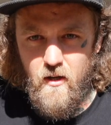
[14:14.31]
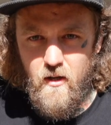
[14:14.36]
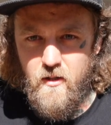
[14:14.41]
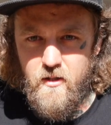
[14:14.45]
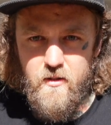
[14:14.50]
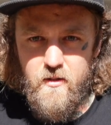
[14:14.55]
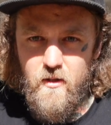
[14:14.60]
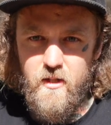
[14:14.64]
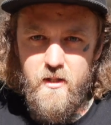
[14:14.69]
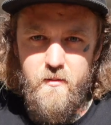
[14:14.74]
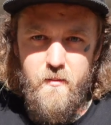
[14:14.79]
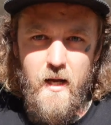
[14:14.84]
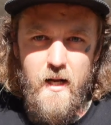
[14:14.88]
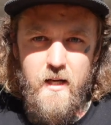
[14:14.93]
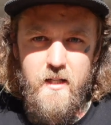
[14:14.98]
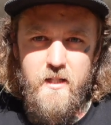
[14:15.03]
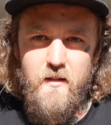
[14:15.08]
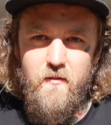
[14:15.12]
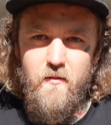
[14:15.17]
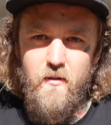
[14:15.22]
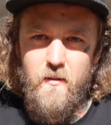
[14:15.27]
It's not as bad
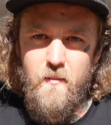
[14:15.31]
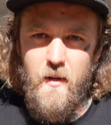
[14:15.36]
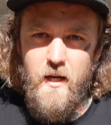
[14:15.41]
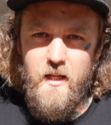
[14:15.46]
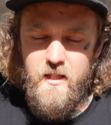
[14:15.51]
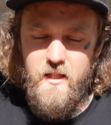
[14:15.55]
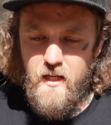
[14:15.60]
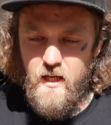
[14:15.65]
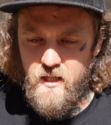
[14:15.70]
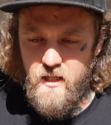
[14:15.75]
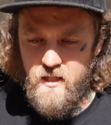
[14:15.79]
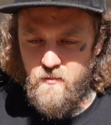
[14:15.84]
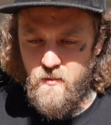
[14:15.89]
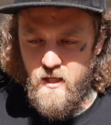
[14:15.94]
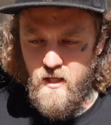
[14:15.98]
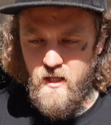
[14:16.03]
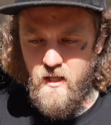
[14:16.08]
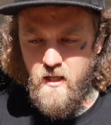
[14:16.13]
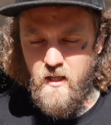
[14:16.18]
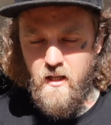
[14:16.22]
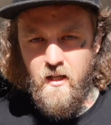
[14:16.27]
as everyone makes it out to
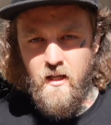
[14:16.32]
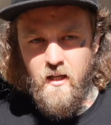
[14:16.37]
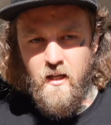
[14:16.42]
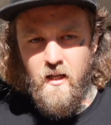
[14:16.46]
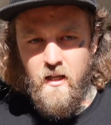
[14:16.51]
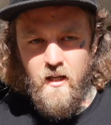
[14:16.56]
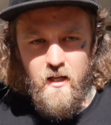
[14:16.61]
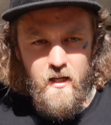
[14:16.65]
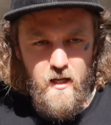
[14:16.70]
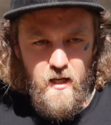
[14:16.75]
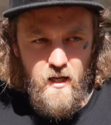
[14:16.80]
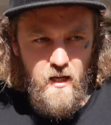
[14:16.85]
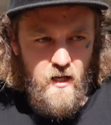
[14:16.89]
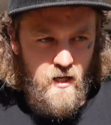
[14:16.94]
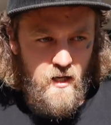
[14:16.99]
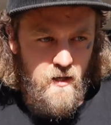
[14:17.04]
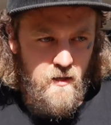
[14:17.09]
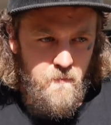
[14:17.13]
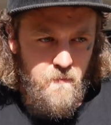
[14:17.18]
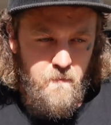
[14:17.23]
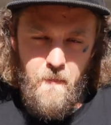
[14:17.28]
be,
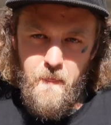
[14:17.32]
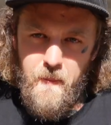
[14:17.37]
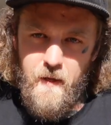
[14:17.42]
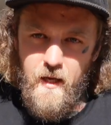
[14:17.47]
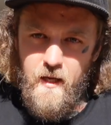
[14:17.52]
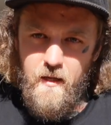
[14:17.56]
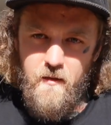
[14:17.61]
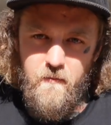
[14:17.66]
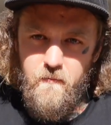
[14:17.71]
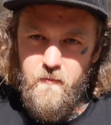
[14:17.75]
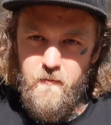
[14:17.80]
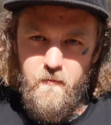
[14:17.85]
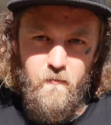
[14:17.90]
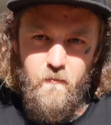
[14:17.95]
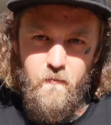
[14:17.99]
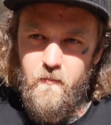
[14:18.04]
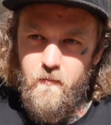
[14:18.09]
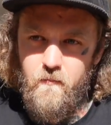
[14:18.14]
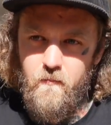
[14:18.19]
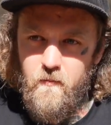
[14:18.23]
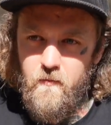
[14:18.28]
and
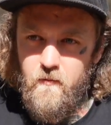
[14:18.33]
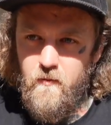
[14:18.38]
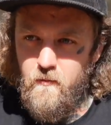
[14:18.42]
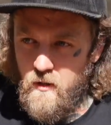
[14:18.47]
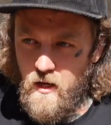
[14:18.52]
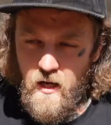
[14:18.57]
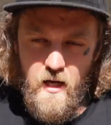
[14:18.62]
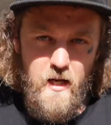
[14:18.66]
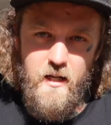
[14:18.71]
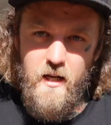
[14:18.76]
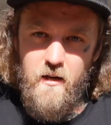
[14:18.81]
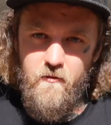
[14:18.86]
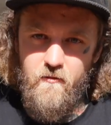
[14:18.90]
our young